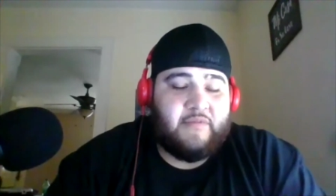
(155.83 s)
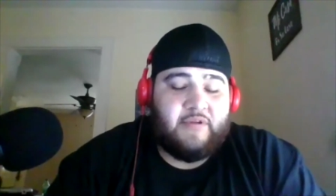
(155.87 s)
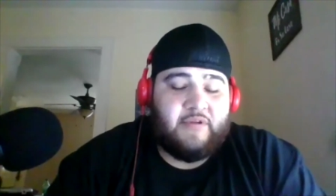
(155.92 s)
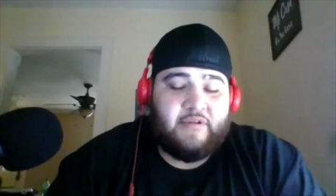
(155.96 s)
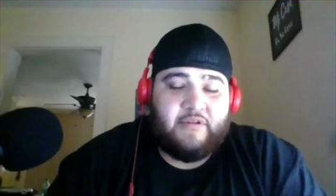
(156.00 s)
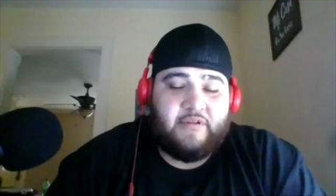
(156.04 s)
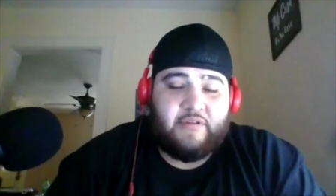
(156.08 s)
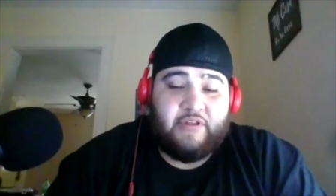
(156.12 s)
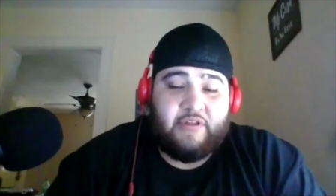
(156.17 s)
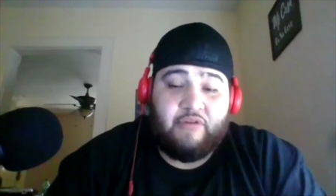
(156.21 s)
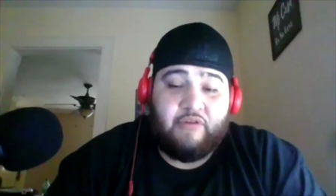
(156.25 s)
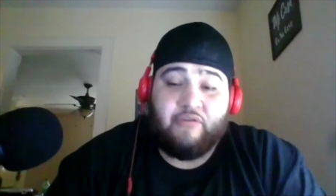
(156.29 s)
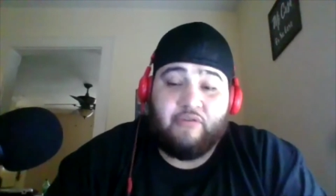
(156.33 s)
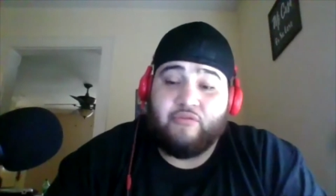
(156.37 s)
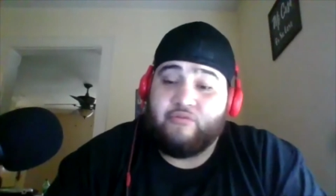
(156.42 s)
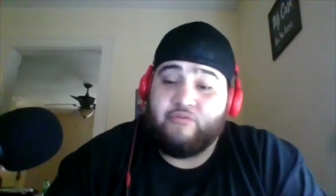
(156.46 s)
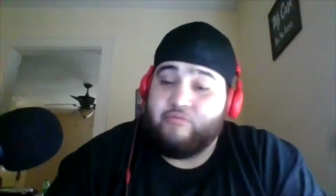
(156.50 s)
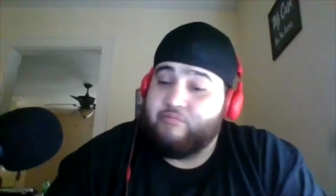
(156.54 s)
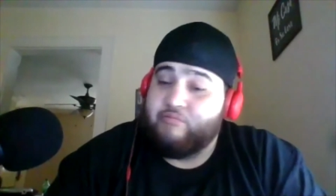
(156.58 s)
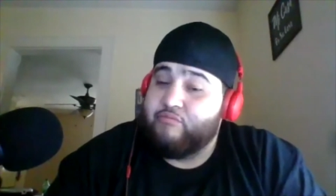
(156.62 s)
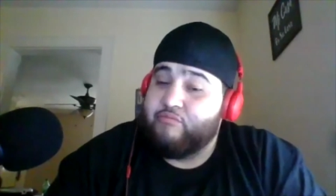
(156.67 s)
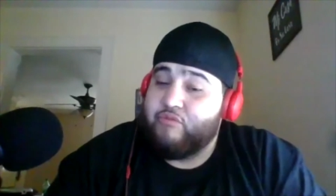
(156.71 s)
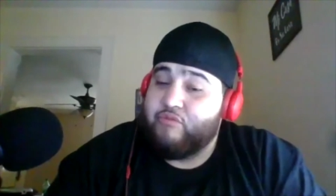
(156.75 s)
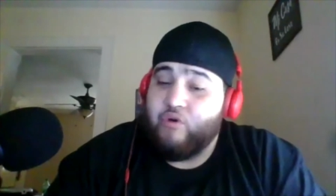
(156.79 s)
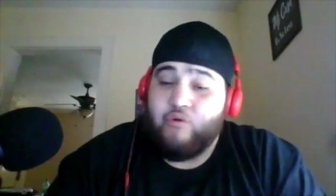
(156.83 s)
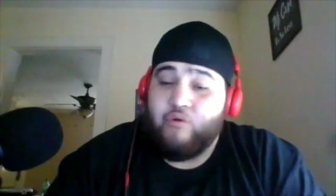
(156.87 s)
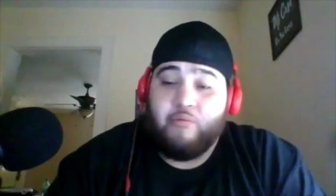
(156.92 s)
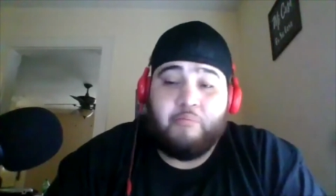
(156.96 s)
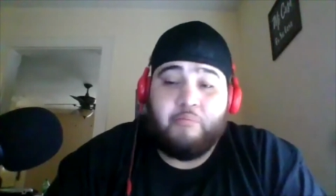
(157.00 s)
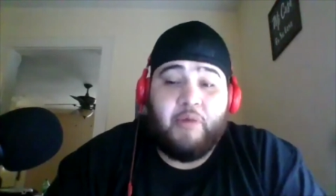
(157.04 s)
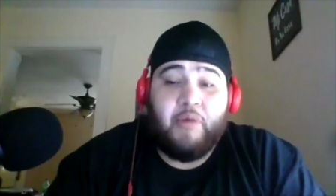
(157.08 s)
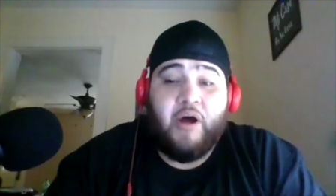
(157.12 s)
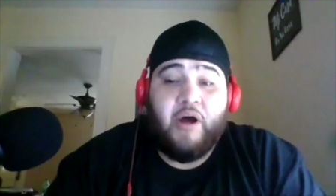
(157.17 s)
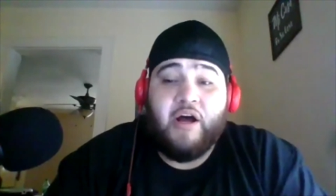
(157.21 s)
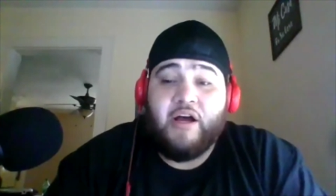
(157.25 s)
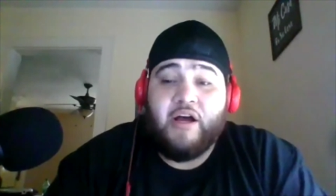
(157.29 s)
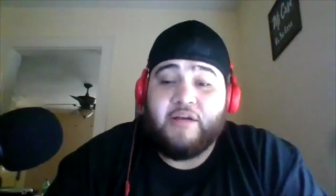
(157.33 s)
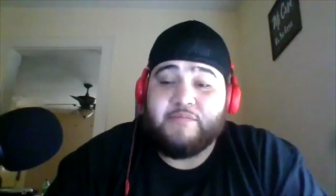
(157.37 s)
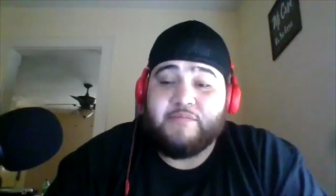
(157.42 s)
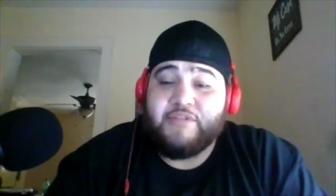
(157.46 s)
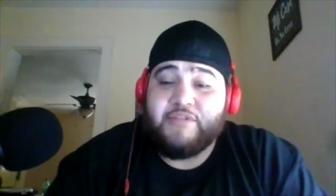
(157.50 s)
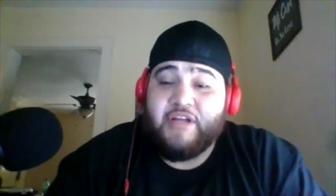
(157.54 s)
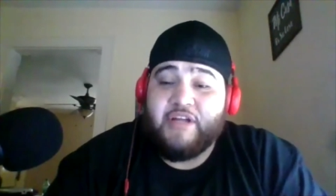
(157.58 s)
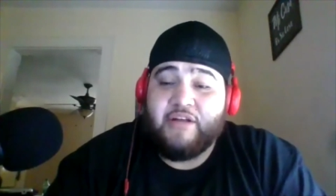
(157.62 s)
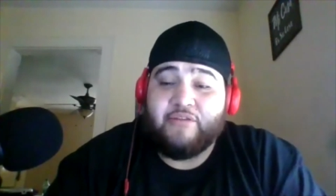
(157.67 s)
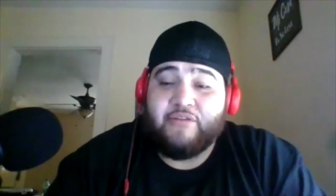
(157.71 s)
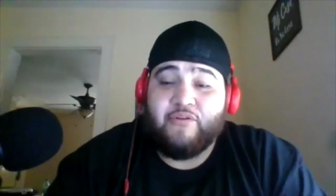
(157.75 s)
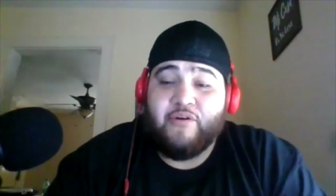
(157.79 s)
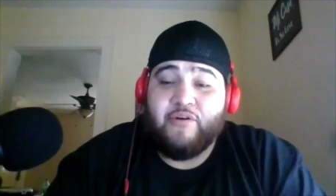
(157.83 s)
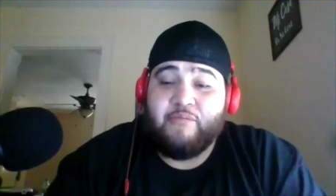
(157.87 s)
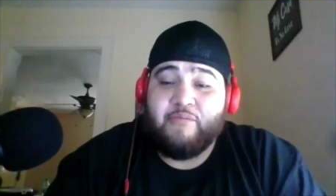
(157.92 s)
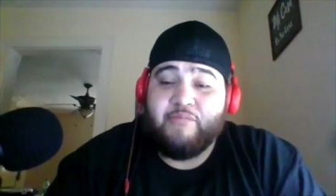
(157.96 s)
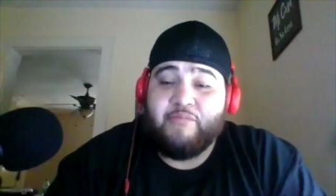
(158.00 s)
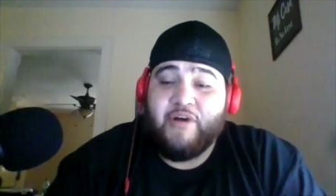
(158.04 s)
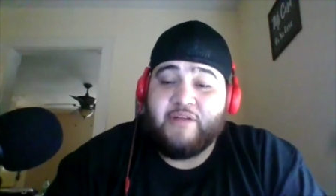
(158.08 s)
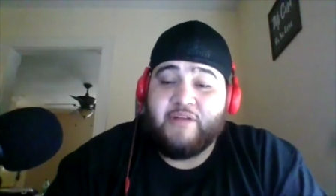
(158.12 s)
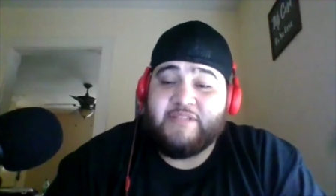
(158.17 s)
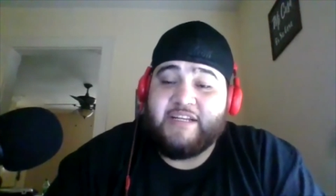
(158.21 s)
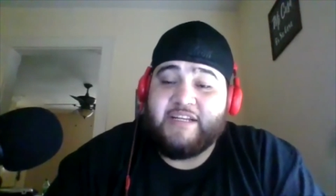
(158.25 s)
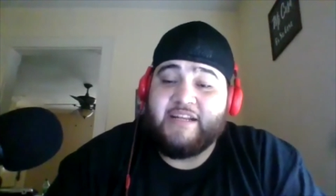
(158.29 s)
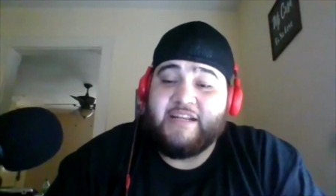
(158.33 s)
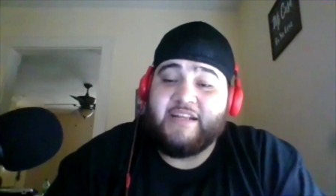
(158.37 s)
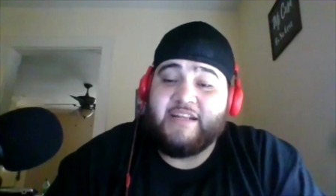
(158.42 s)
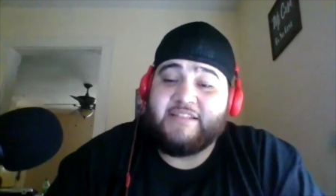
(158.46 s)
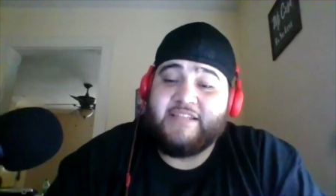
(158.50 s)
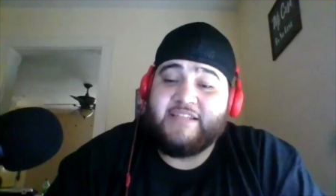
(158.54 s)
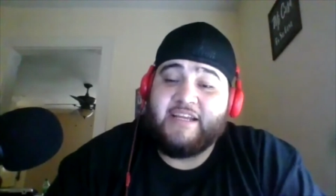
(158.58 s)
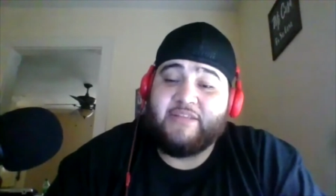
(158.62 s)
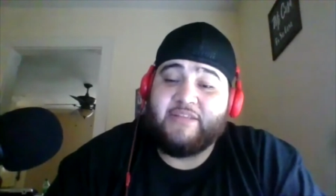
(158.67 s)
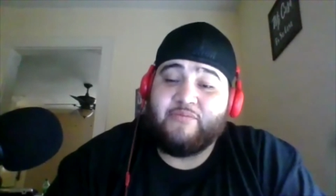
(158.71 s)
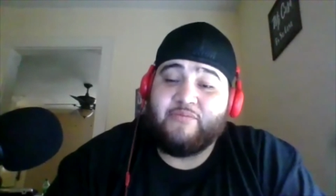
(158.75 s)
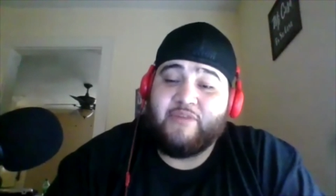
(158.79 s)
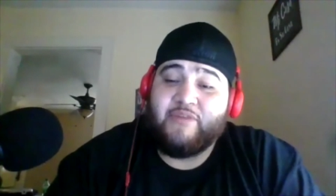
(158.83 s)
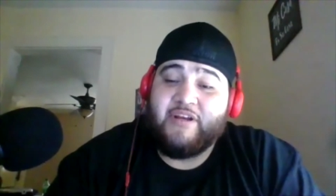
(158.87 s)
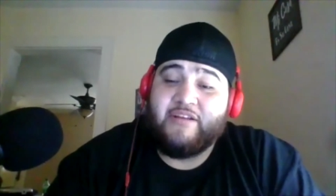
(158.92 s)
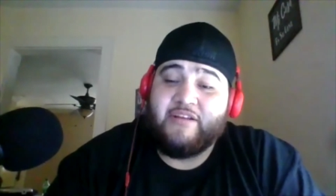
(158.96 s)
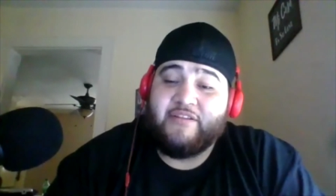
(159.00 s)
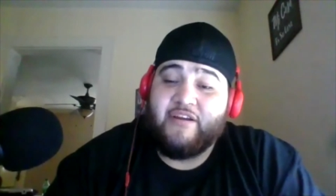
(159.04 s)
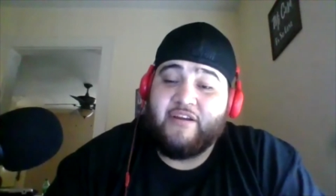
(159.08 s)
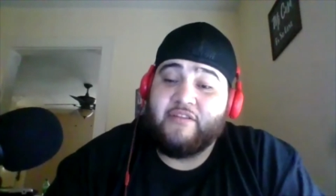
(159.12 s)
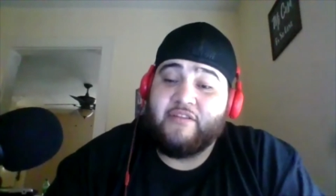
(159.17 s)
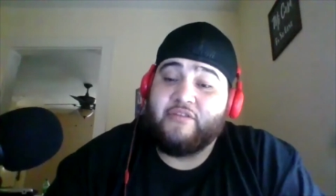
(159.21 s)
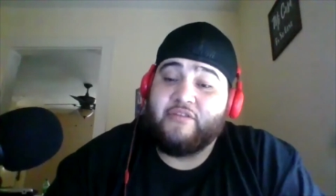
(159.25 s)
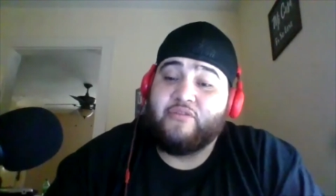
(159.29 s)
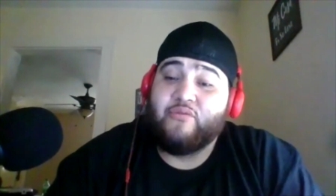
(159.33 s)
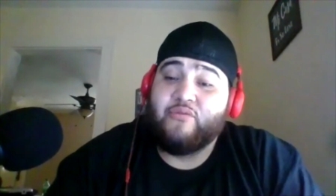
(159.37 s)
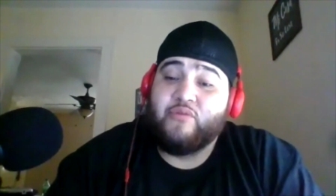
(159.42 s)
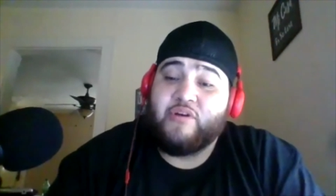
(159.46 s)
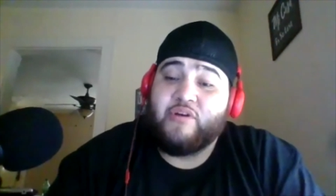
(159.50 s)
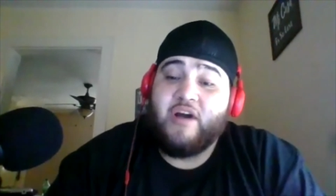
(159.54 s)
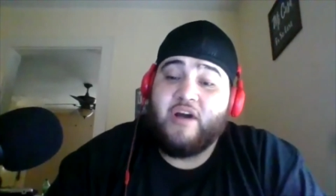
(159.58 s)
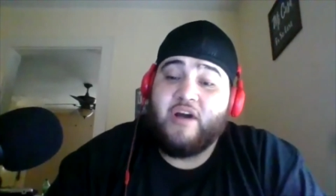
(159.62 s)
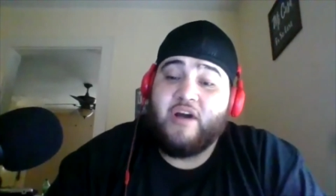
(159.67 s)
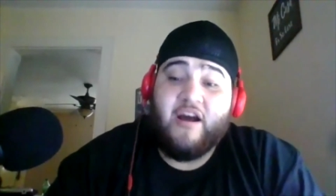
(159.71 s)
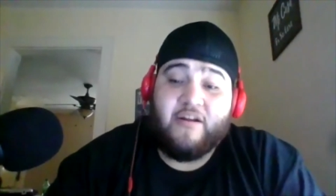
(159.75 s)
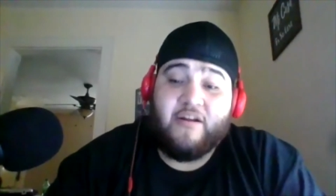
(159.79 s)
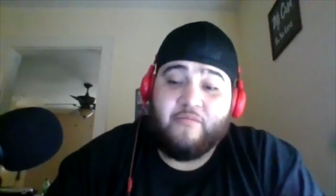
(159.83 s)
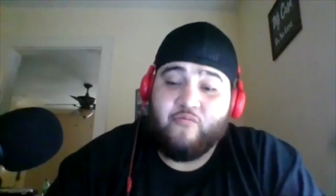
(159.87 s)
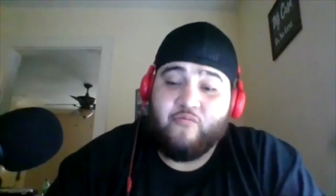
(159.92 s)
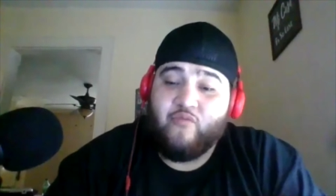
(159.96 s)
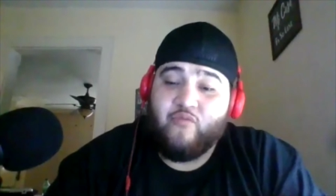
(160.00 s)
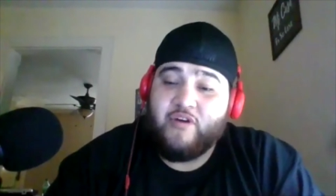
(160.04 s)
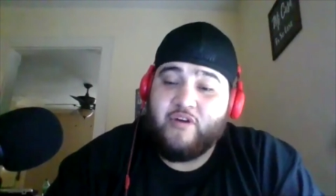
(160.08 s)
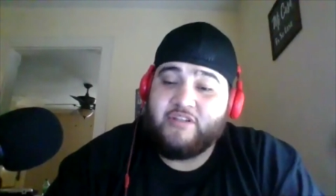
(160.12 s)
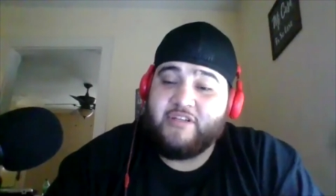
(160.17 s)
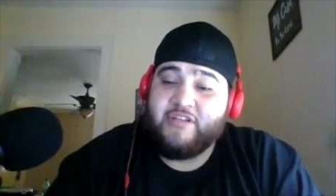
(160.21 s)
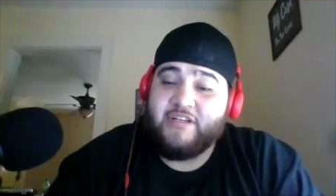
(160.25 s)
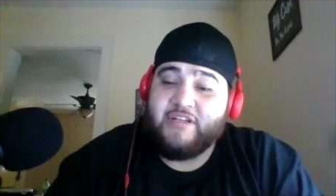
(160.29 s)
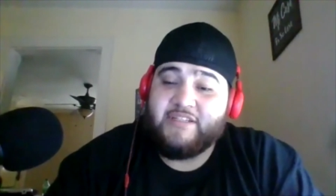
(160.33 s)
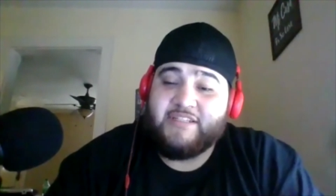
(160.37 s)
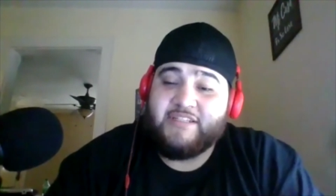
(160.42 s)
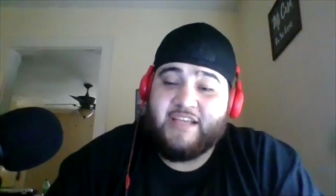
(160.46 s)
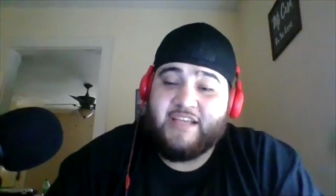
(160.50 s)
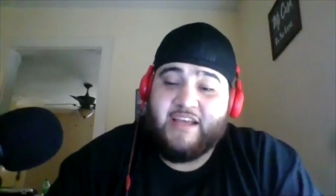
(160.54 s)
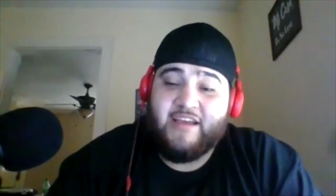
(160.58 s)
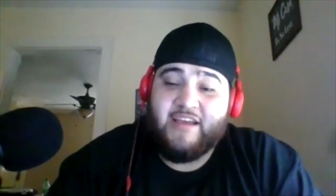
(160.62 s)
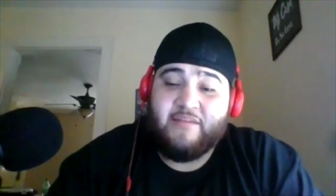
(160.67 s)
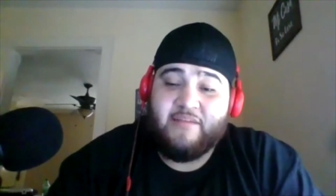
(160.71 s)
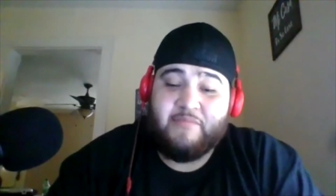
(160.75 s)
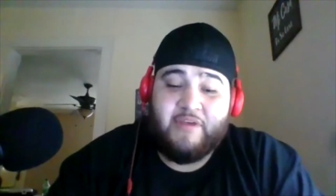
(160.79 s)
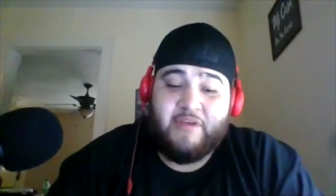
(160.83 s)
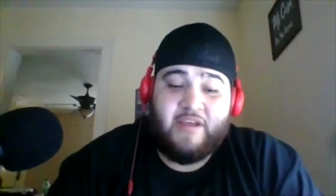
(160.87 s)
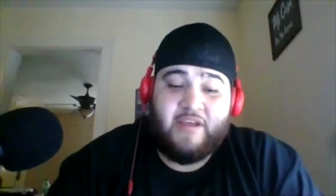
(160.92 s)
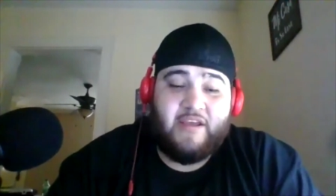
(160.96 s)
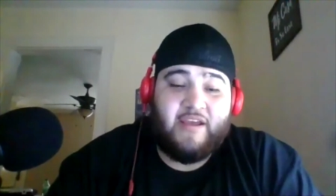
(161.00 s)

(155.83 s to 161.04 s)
they were throwing bombs, dog, throwing bombs, and in the tenth round the other dude caught him one good time,